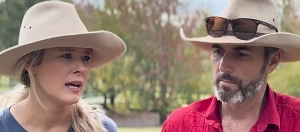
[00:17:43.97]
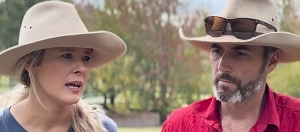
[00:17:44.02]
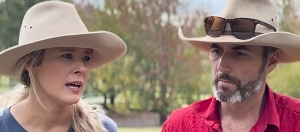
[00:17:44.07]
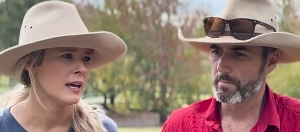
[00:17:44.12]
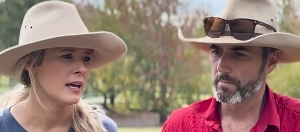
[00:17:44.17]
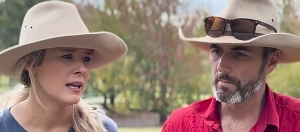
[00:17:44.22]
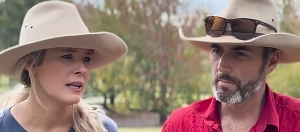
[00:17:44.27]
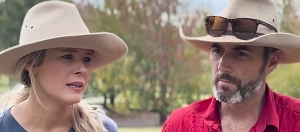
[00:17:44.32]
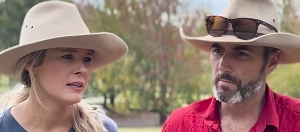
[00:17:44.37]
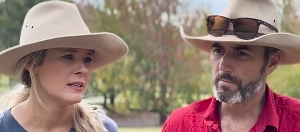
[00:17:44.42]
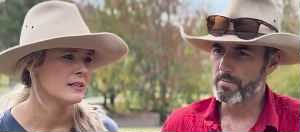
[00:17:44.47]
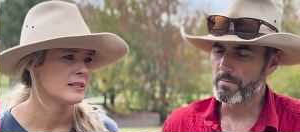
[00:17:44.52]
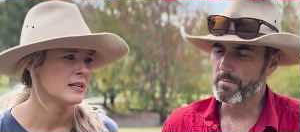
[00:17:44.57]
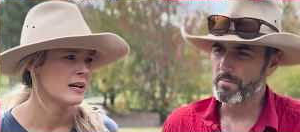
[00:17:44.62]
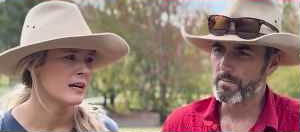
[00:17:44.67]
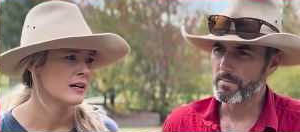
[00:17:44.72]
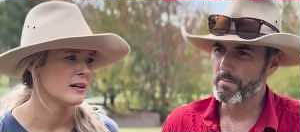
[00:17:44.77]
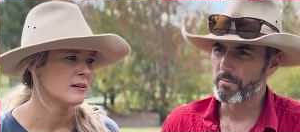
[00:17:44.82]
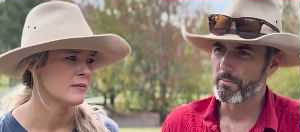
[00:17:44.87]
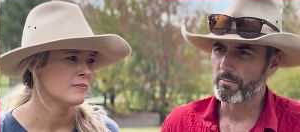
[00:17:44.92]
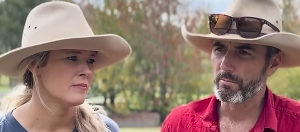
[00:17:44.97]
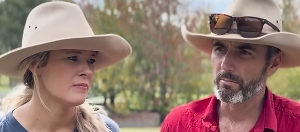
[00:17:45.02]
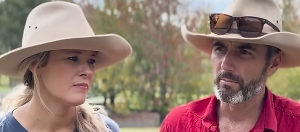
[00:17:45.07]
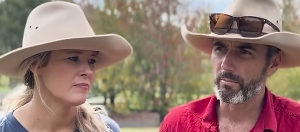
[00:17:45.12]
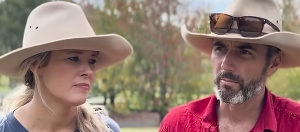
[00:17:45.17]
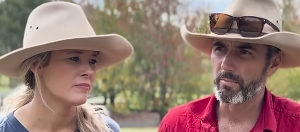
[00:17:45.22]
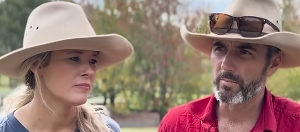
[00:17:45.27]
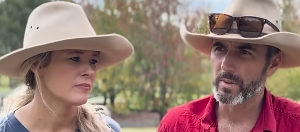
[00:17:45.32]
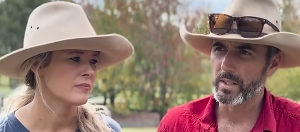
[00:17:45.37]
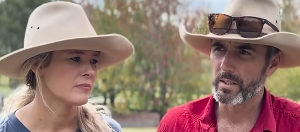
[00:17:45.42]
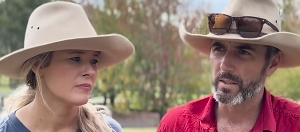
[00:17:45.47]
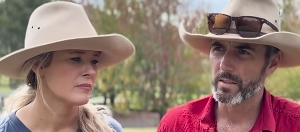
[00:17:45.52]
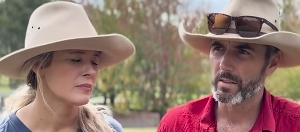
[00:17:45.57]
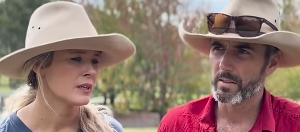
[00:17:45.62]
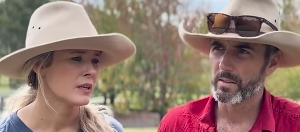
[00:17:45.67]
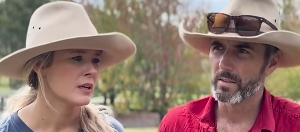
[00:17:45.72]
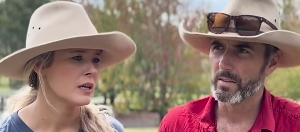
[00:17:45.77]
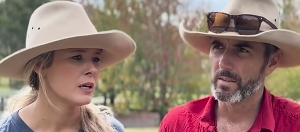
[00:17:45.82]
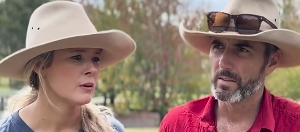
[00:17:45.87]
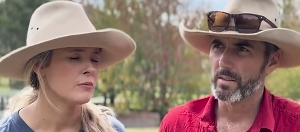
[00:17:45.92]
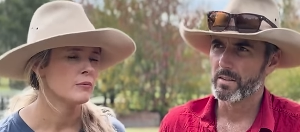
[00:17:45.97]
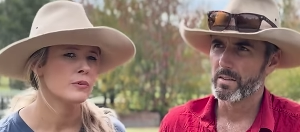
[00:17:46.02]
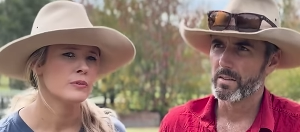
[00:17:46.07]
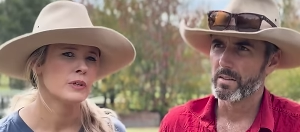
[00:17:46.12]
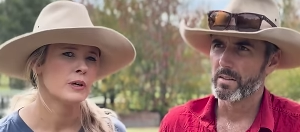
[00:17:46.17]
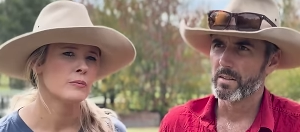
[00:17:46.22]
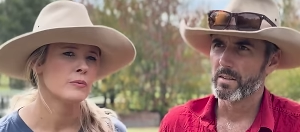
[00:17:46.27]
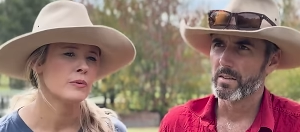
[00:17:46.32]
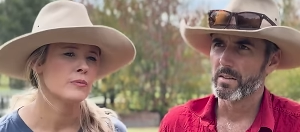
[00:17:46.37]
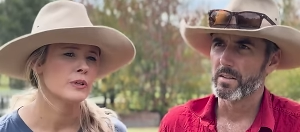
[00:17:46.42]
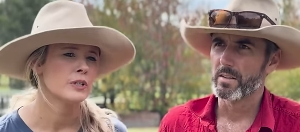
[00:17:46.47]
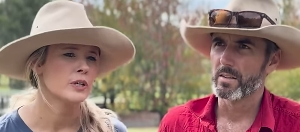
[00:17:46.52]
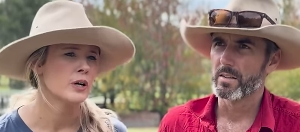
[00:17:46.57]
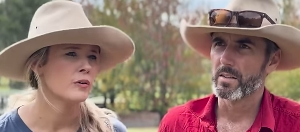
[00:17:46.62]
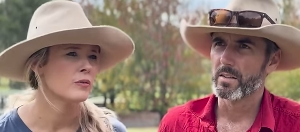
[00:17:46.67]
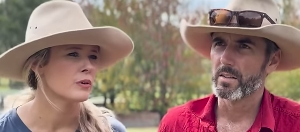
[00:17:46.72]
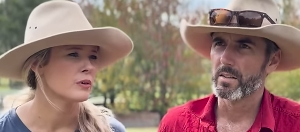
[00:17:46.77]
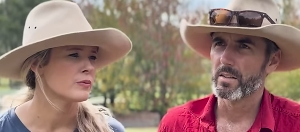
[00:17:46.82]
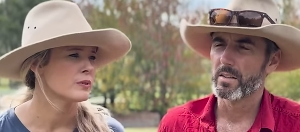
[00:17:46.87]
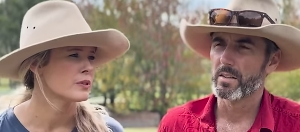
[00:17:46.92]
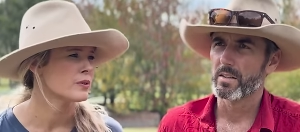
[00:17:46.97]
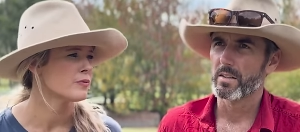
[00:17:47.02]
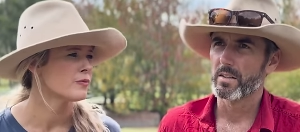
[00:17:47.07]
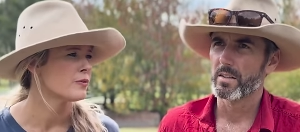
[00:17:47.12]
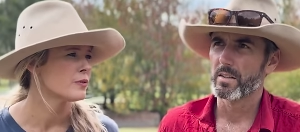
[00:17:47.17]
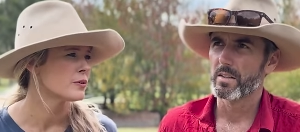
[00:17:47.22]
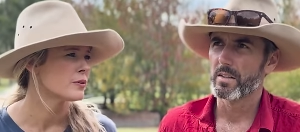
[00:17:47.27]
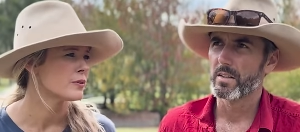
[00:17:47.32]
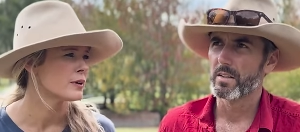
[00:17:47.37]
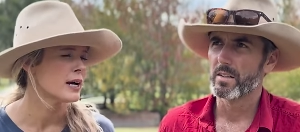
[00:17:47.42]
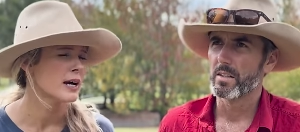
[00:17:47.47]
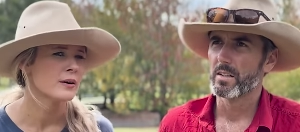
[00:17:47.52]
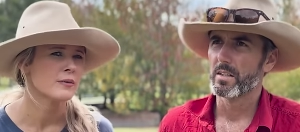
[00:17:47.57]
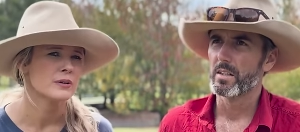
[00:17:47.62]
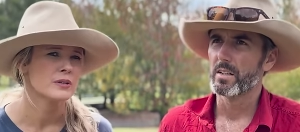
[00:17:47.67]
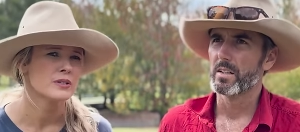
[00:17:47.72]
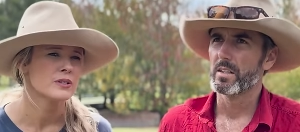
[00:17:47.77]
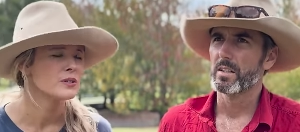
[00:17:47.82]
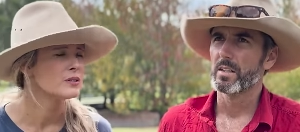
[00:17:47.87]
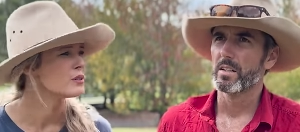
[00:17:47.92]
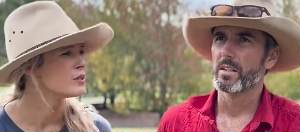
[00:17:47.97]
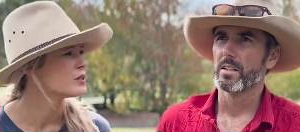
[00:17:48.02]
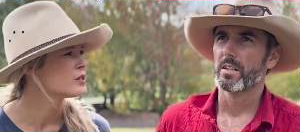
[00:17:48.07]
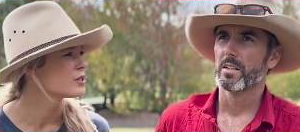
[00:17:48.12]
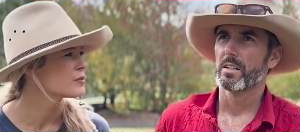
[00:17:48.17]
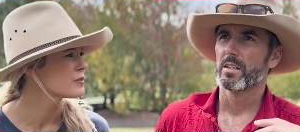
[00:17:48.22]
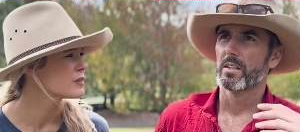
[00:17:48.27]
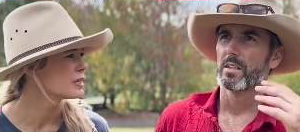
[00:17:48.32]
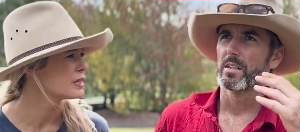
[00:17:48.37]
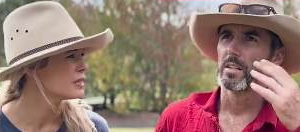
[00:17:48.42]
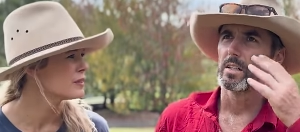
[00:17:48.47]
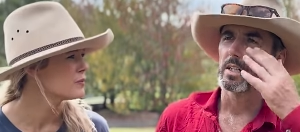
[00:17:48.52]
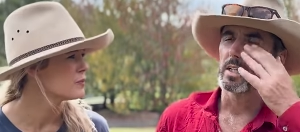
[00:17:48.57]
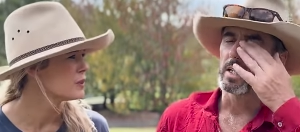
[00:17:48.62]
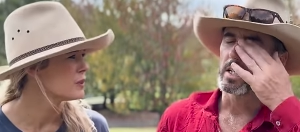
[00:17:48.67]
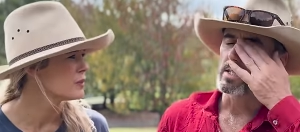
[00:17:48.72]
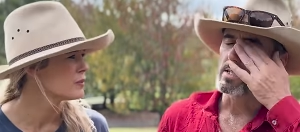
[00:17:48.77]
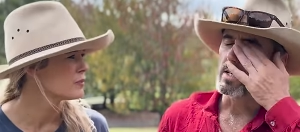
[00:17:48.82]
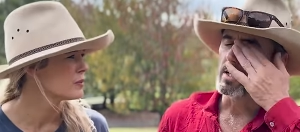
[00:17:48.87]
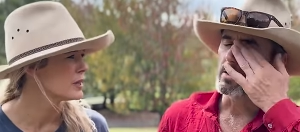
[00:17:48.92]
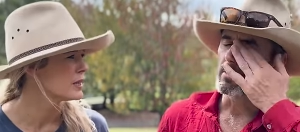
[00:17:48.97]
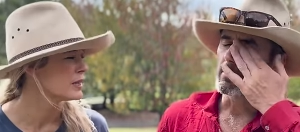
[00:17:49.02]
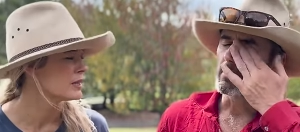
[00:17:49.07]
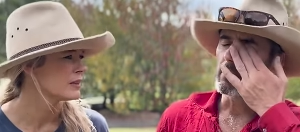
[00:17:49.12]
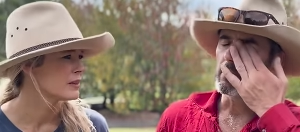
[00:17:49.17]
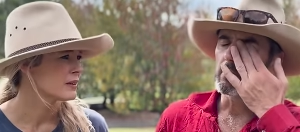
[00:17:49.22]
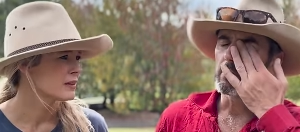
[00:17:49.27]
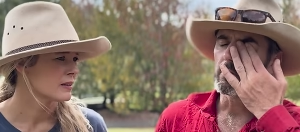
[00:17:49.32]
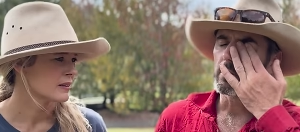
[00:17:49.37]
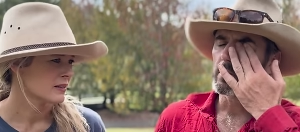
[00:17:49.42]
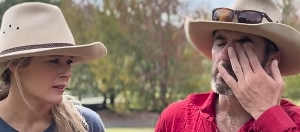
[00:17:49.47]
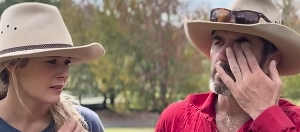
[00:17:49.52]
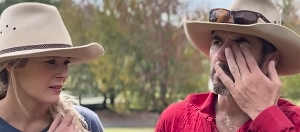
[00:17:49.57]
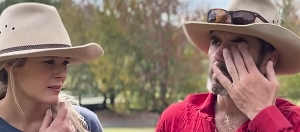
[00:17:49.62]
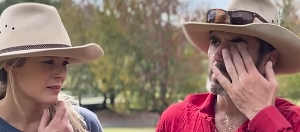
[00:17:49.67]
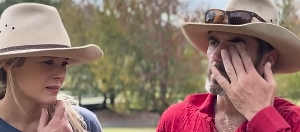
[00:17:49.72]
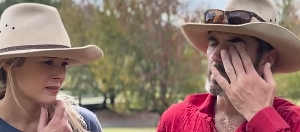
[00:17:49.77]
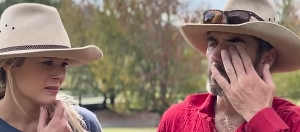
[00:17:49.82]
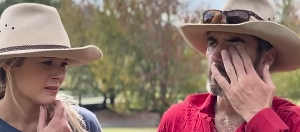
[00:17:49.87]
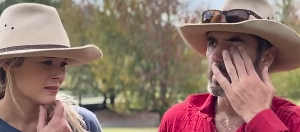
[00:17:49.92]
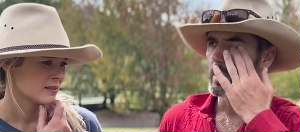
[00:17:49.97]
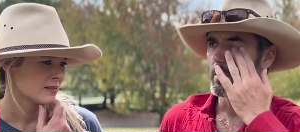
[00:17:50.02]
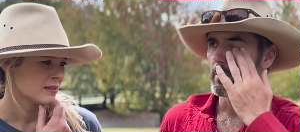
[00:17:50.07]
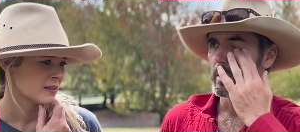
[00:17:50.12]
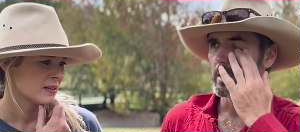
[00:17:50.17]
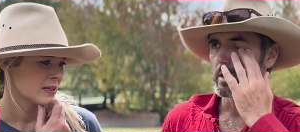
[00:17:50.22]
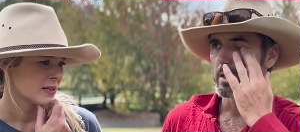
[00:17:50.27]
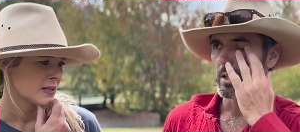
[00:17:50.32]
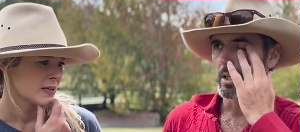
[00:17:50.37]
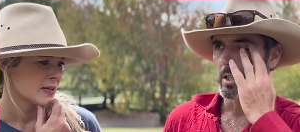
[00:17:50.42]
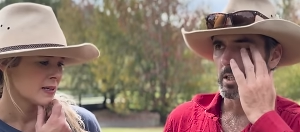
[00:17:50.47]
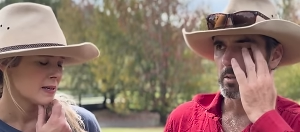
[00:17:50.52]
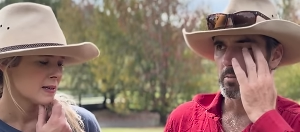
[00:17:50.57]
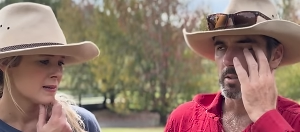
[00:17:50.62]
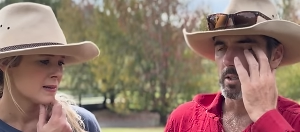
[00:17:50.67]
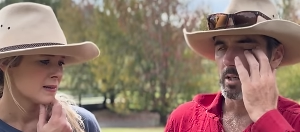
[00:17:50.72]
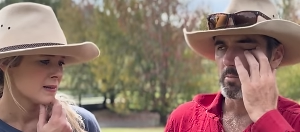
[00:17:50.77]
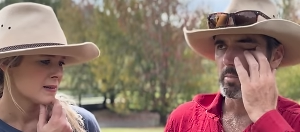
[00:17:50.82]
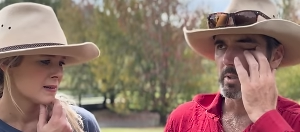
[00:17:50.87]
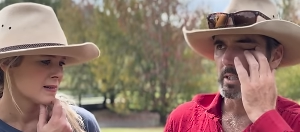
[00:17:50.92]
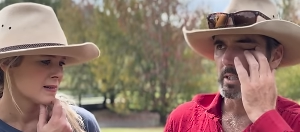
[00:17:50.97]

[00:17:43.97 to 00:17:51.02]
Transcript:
Speaker 1: and, um, it they, we were told it was a four-hour surgery, yeah, weren't so we?
Speaker 2: What, what time we go in? Nine nine